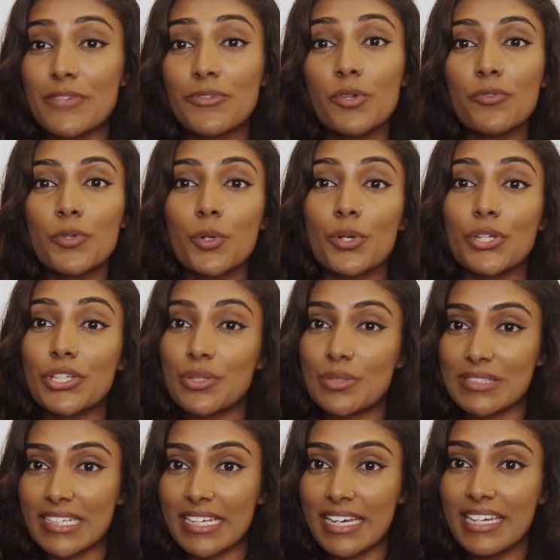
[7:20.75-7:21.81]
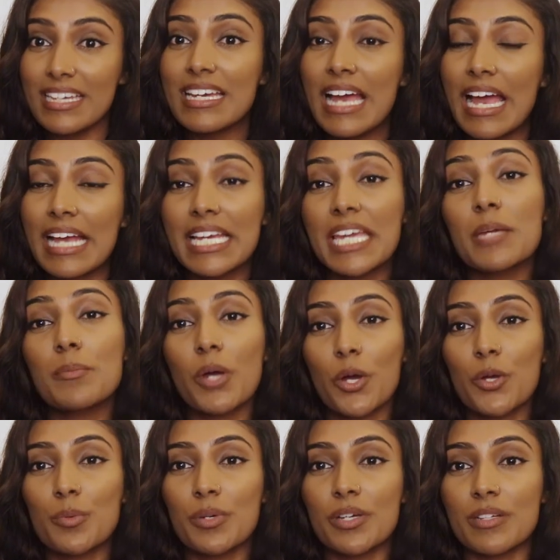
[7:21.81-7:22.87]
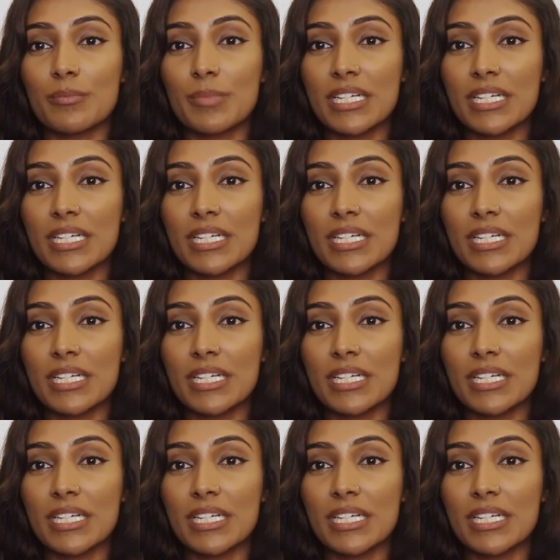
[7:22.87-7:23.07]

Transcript: Even if you're not using it, keep it open,